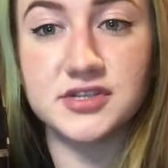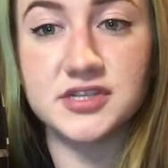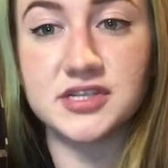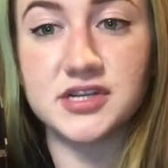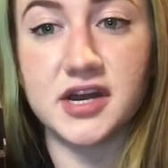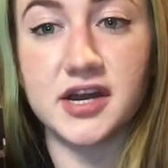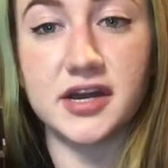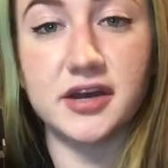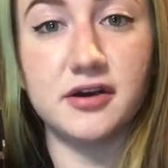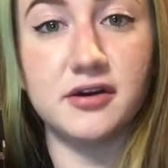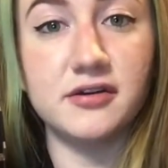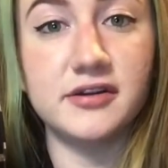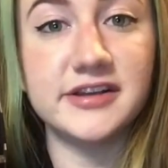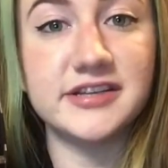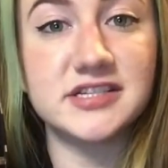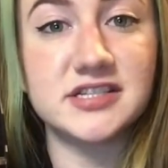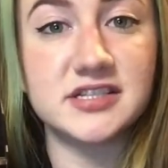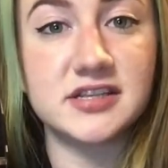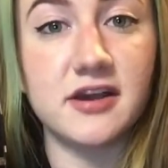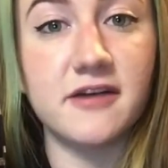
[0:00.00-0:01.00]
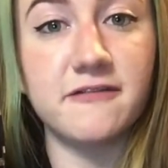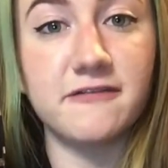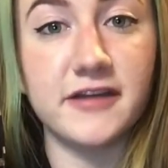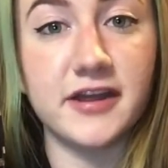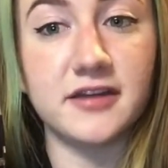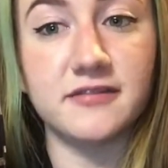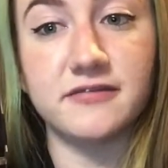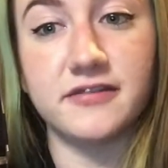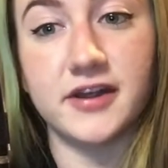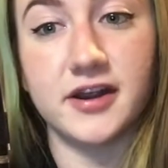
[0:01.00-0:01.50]
style. It's a
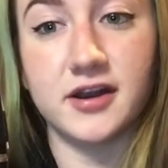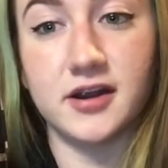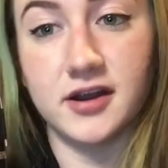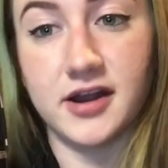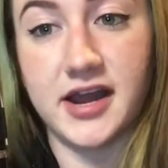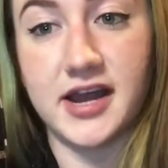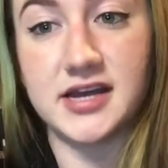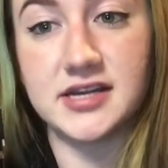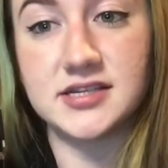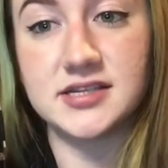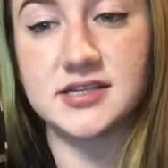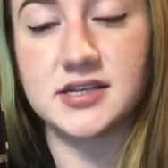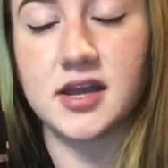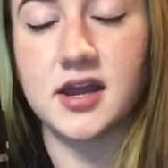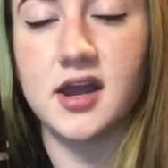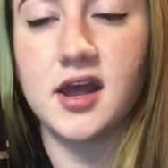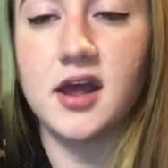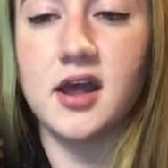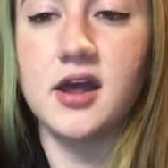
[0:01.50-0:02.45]
fanfare-esque.